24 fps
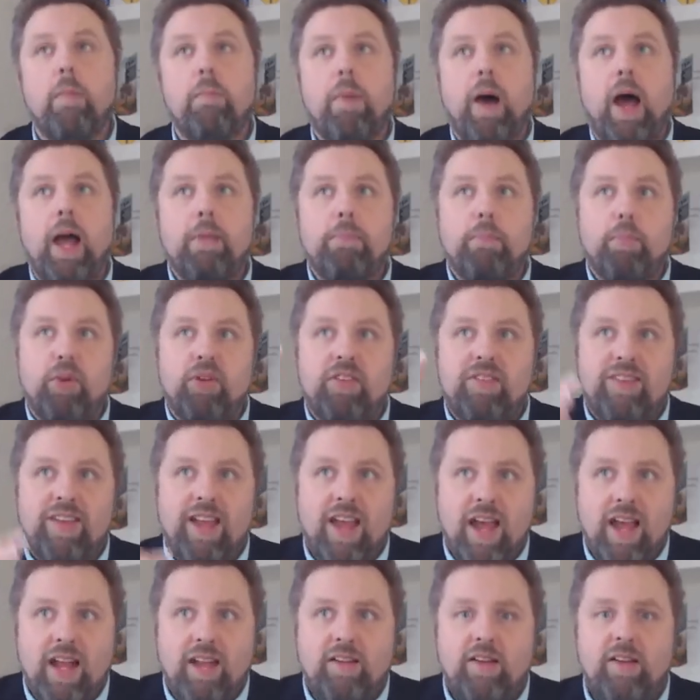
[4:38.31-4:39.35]
by
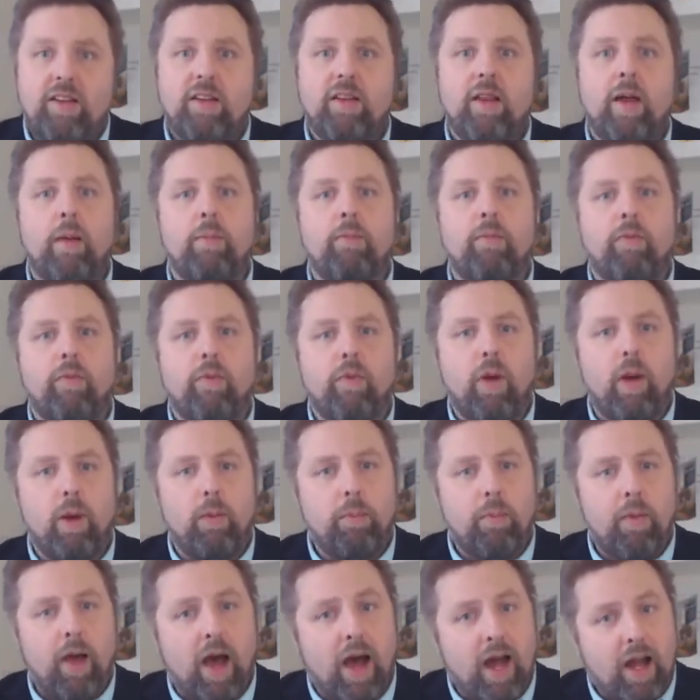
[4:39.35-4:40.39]
protecting them
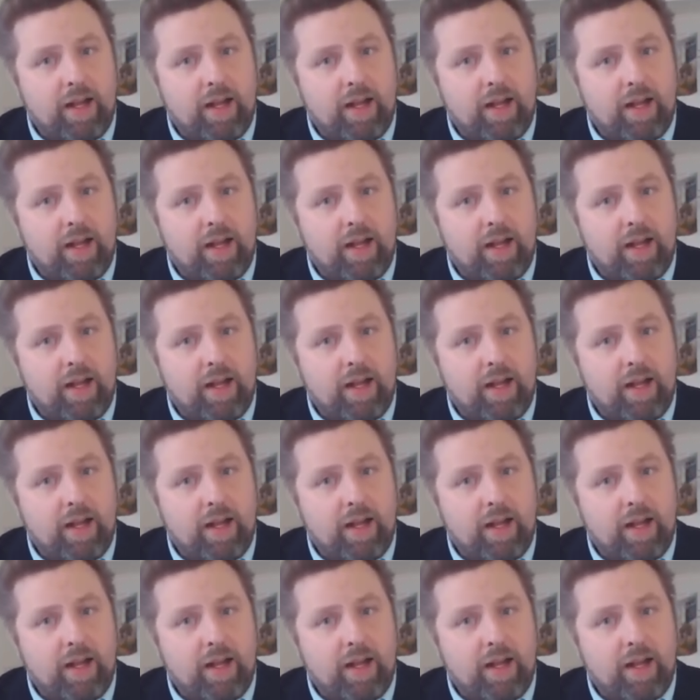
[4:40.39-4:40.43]
from